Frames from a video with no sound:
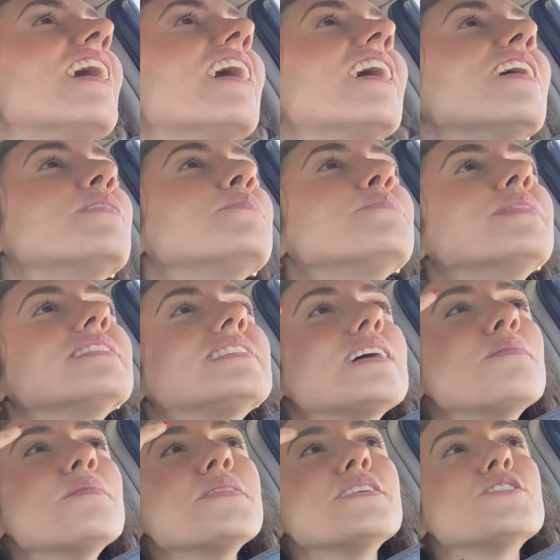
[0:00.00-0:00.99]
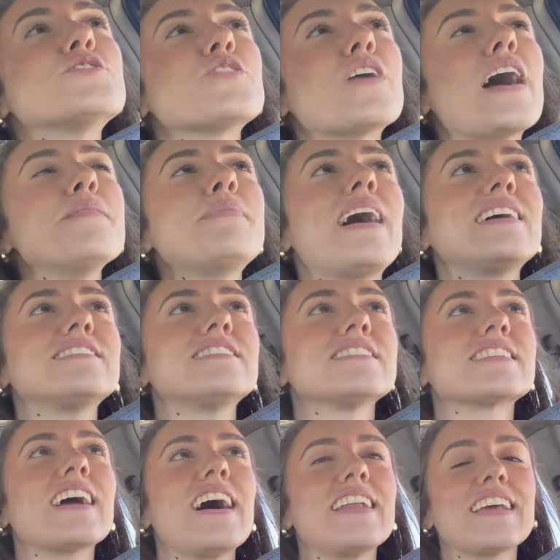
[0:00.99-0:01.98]
some of the dry patches
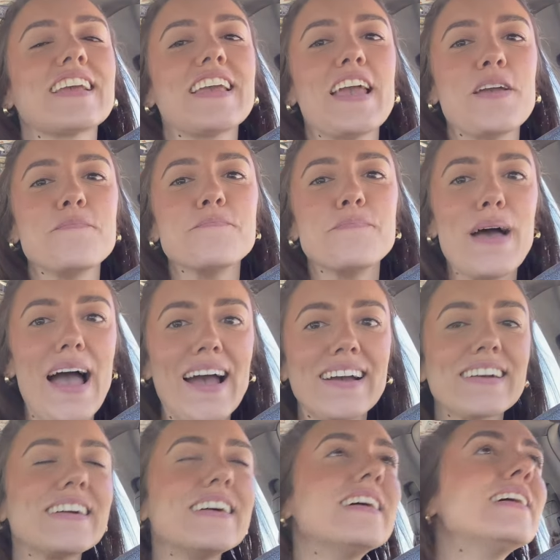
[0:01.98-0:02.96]
kind of came back.